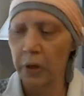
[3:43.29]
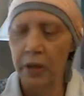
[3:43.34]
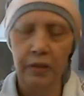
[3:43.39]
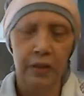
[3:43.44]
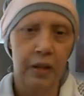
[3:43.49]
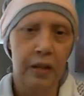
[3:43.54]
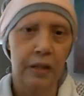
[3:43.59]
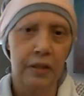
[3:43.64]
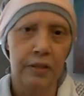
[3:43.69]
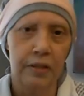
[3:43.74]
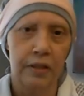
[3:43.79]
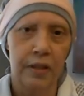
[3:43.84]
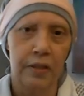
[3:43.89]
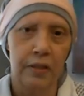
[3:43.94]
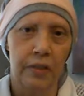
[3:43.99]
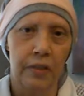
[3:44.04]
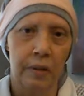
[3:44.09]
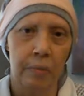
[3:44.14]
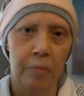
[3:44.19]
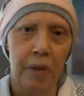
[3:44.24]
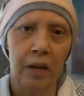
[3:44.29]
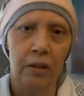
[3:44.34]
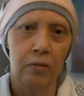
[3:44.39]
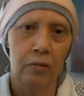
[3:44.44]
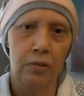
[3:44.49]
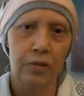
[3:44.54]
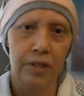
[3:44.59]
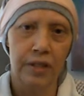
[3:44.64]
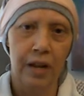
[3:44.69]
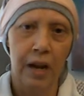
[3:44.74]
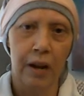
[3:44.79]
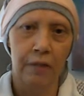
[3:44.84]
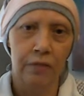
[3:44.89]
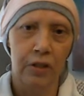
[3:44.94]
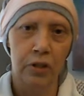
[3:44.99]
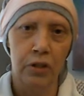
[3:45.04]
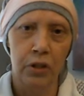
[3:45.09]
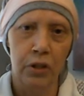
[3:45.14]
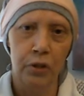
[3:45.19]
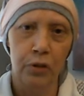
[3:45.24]
things that the medical staff
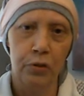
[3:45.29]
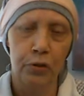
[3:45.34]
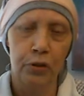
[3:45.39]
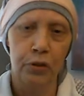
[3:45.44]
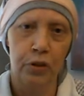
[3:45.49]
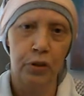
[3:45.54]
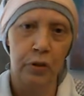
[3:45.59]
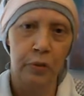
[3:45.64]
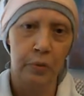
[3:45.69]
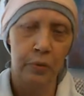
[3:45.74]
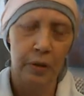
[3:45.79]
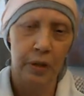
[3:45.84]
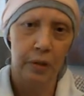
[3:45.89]
can use to